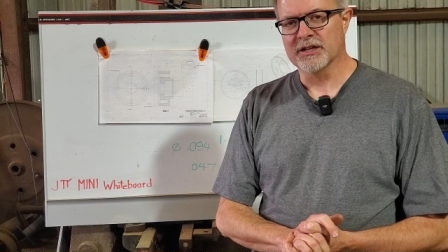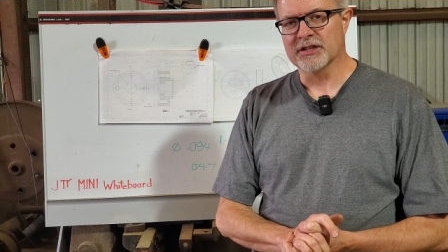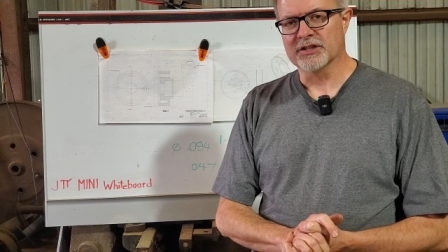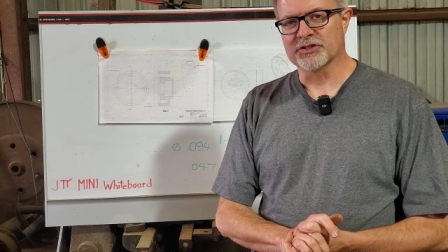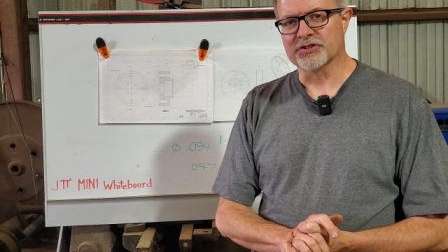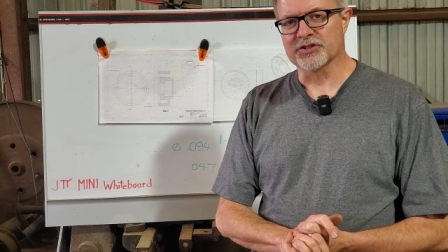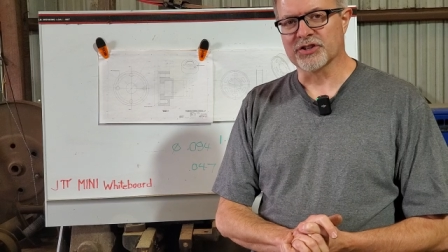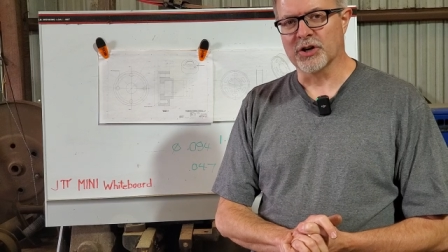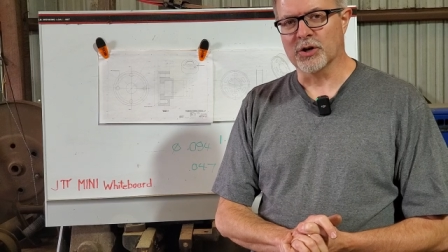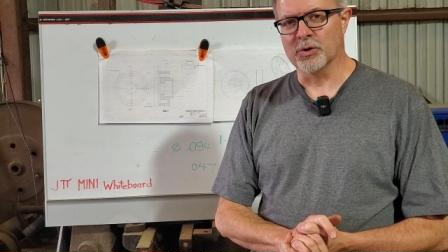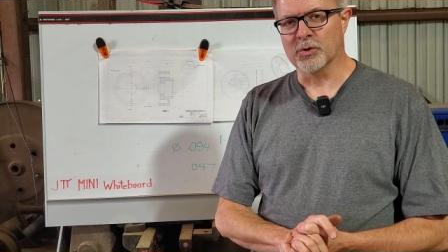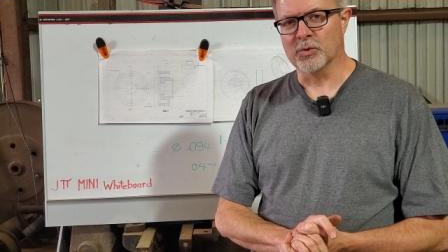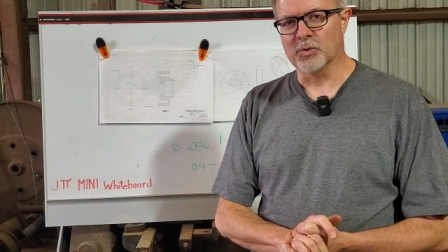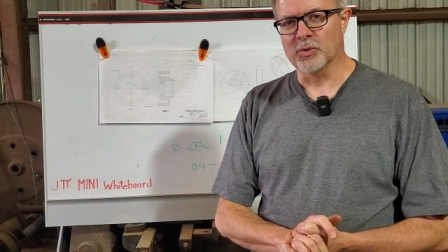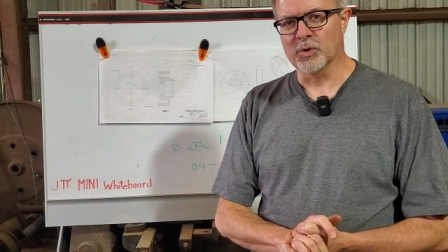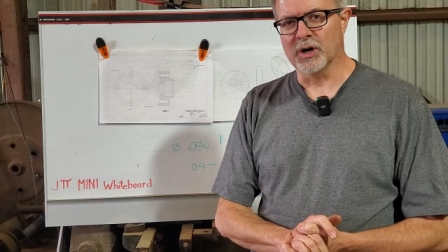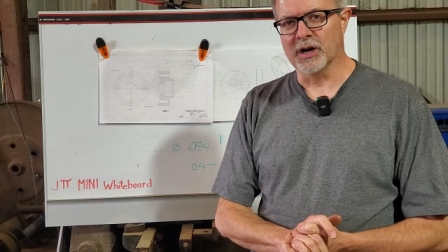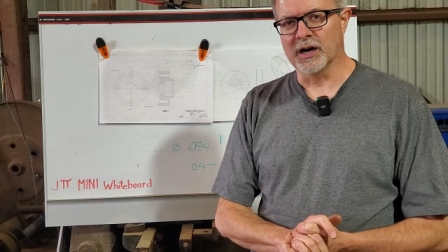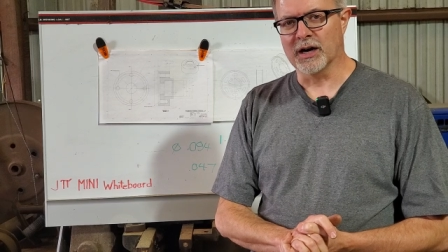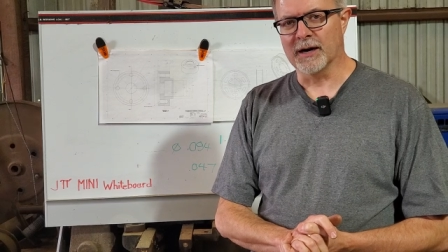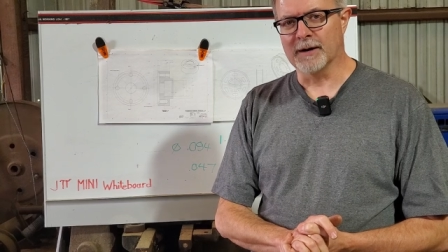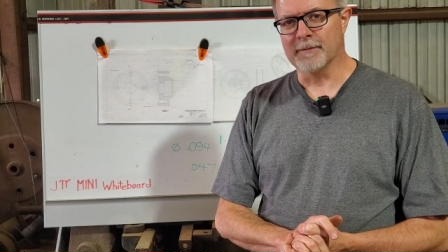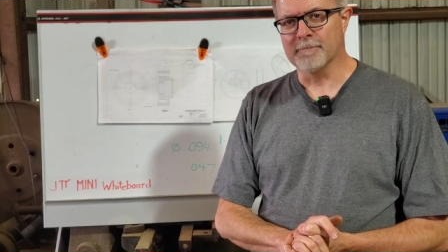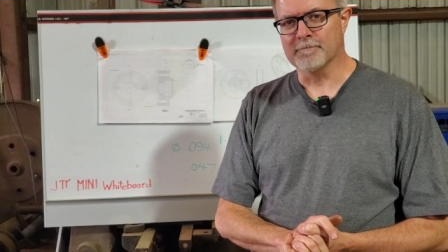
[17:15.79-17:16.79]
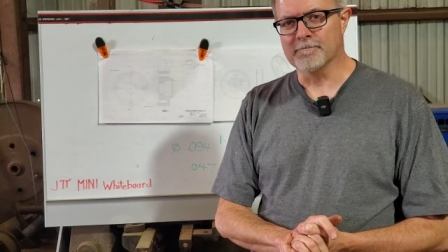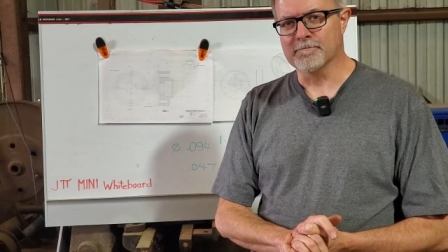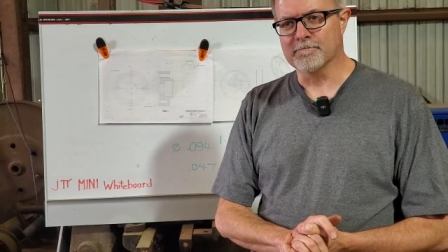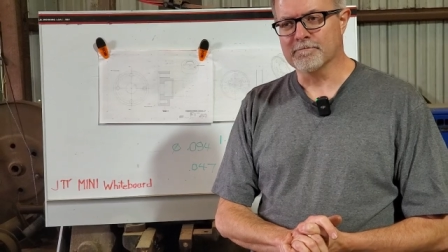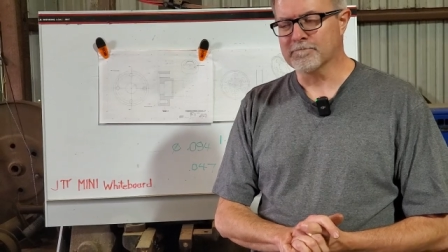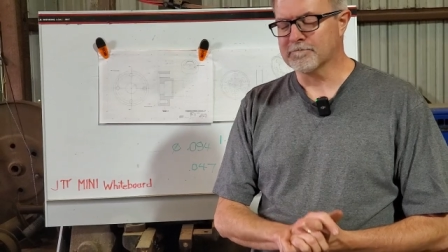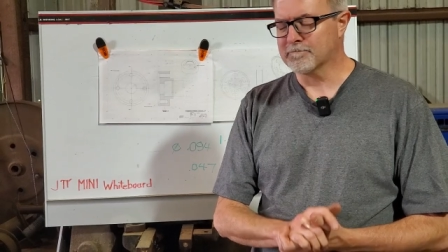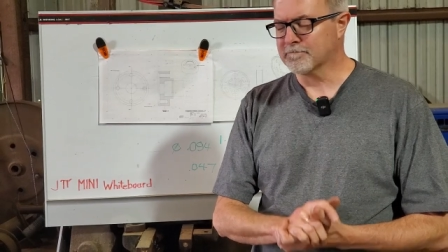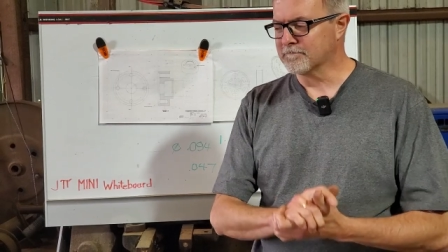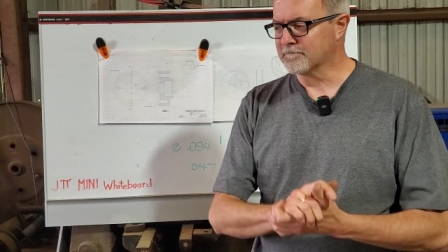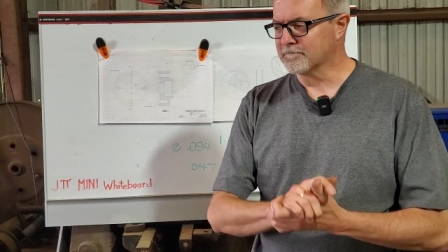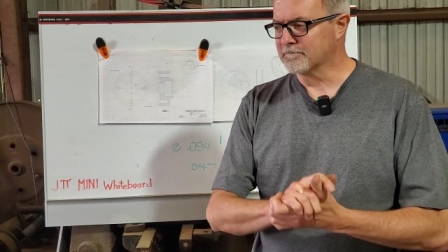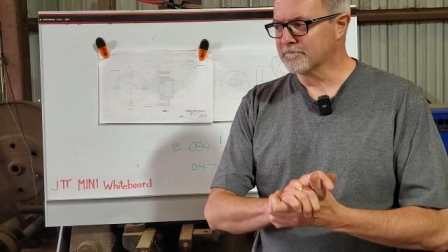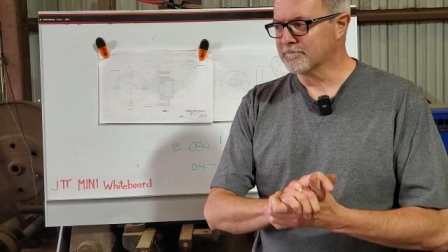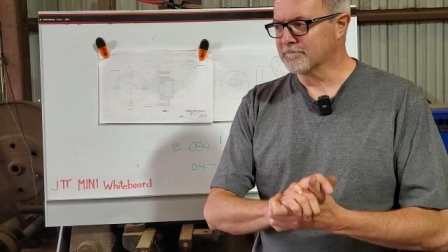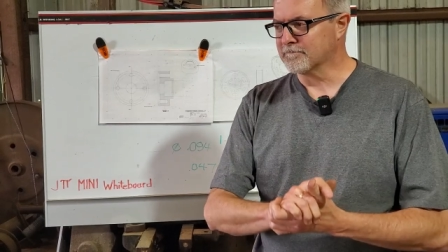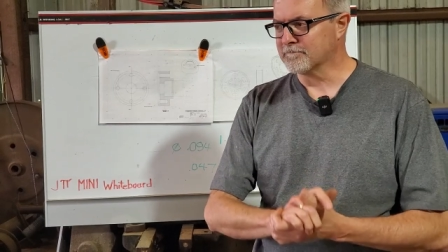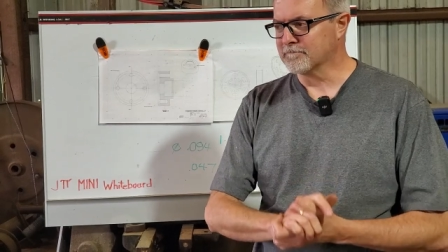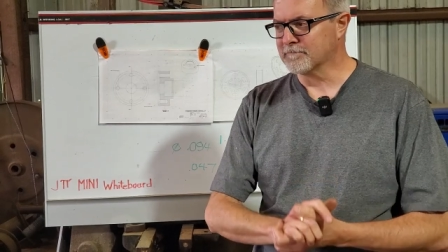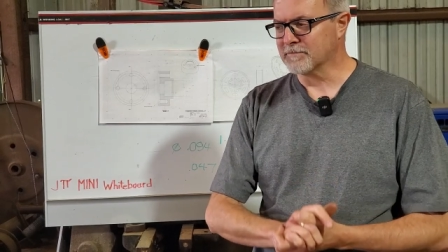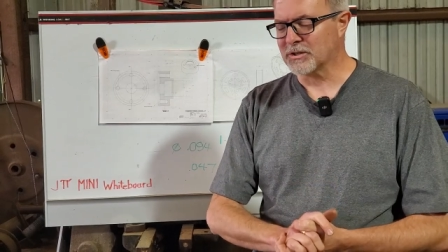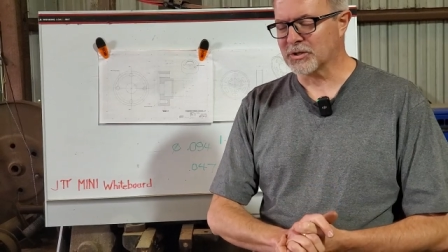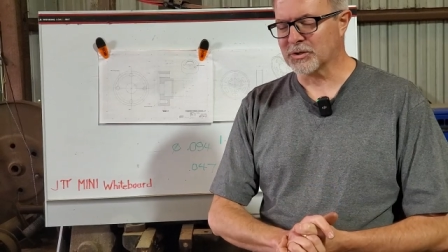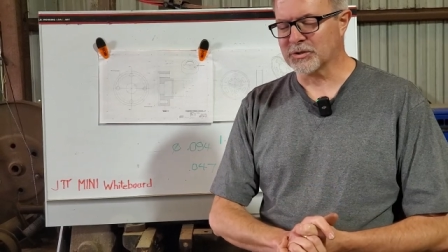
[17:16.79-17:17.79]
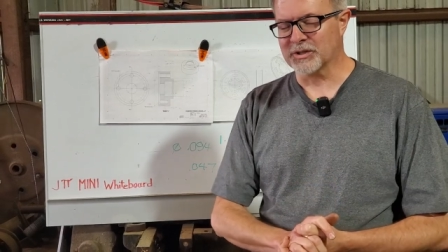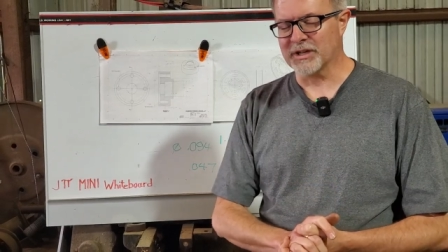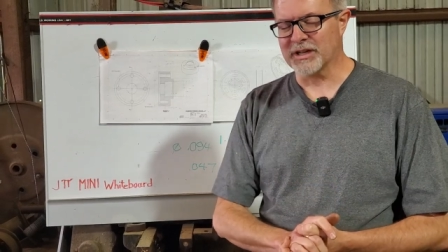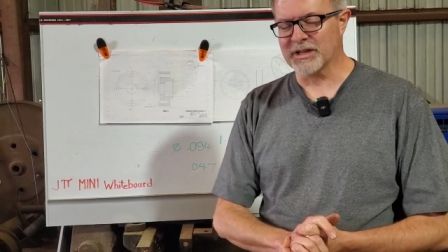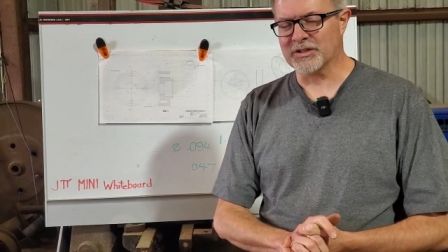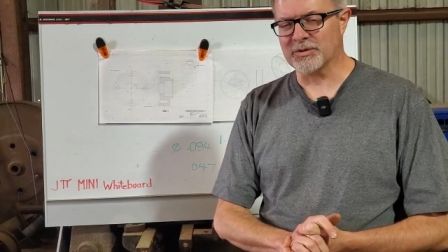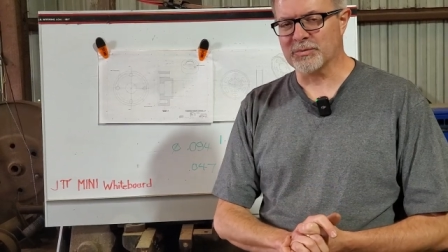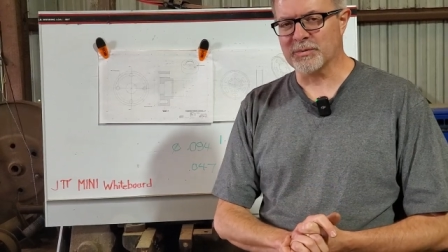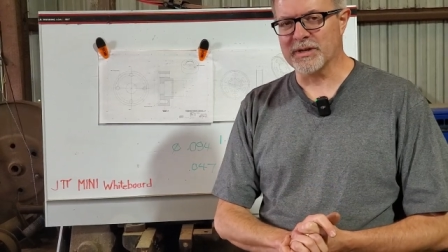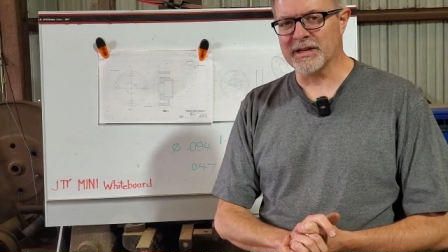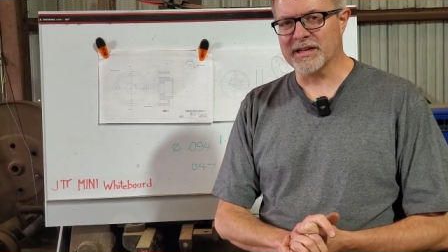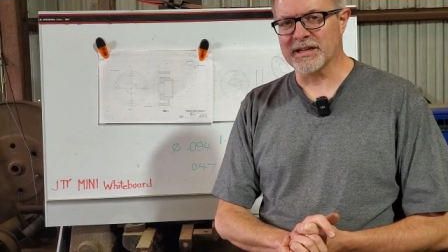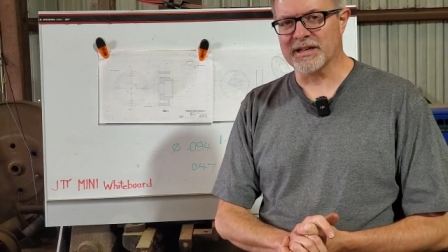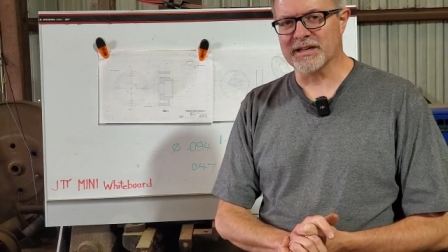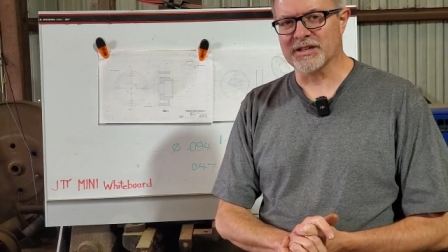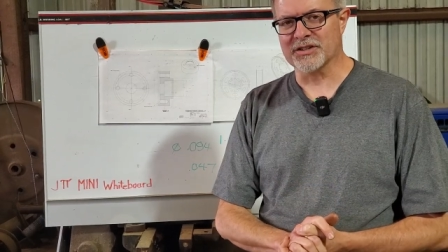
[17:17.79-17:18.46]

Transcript: So, uh, till next week,